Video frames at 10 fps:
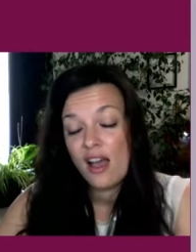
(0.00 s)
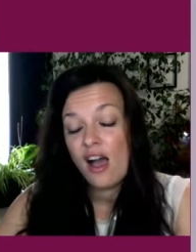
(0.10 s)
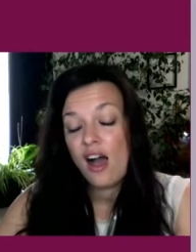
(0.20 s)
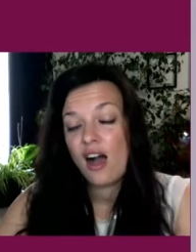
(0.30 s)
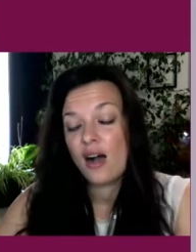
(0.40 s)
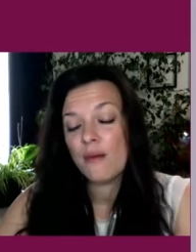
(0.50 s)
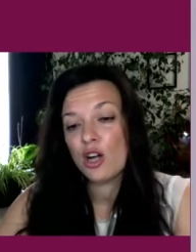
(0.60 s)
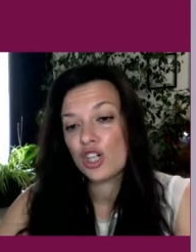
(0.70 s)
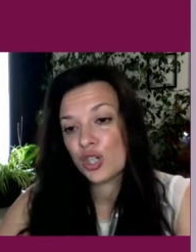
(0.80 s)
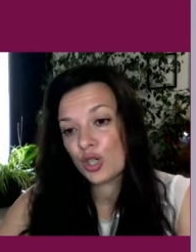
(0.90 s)
a
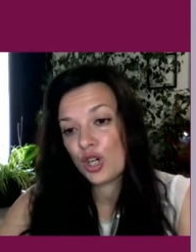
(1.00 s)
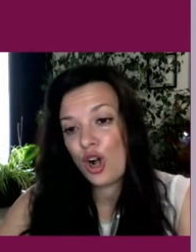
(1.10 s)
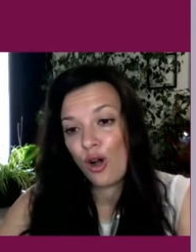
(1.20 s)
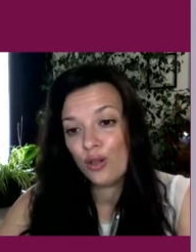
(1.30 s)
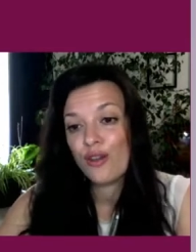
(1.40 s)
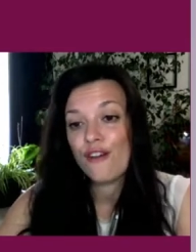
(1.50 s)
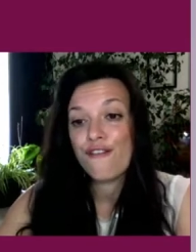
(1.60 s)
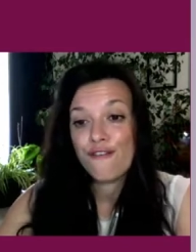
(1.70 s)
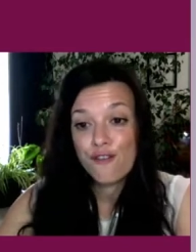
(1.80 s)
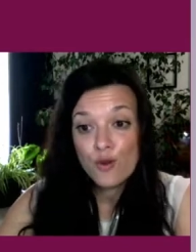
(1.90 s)
sugar called
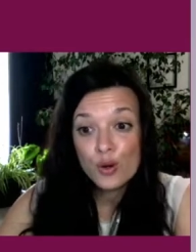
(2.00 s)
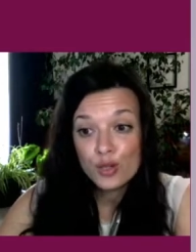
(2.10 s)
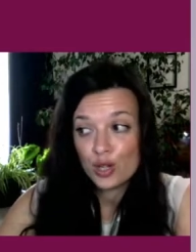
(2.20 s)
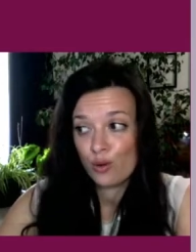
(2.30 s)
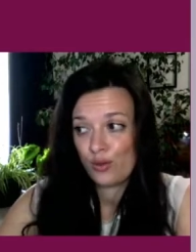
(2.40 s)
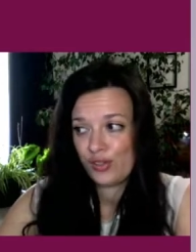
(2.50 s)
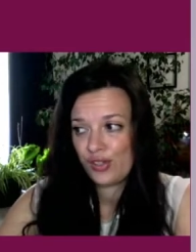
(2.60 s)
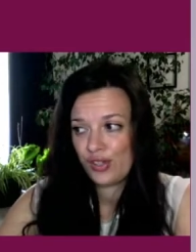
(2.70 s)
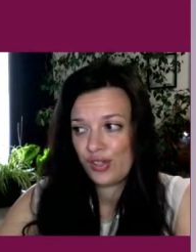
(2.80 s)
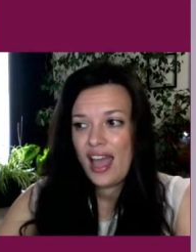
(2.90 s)
fructose,
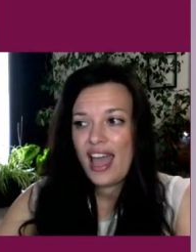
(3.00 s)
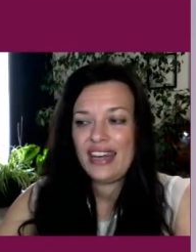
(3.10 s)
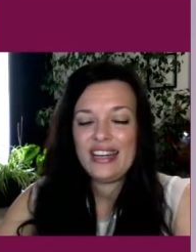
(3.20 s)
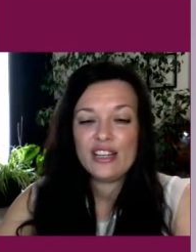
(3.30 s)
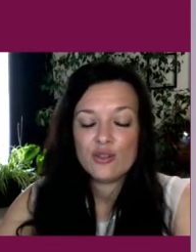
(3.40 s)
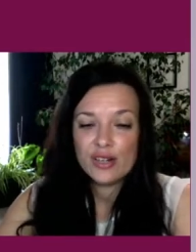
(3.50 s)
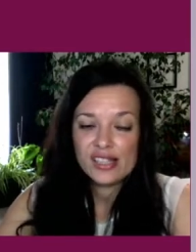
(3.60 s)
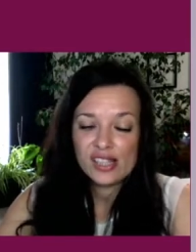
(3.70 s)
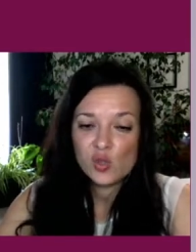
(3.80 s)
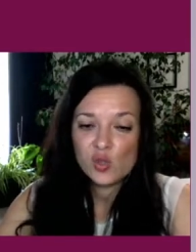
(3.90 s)
and it
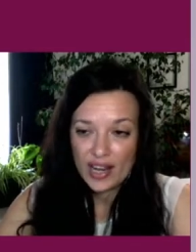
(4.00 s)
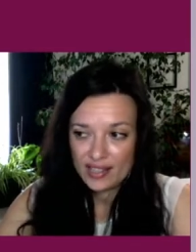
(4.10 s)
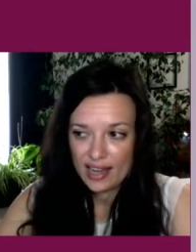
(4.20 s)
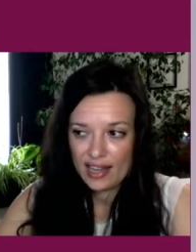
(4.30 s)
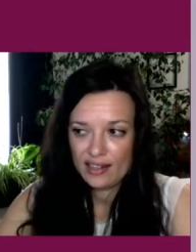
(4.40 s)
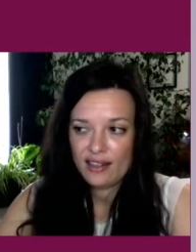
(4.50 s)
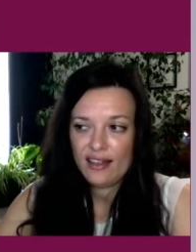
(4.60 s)
increases weight gain.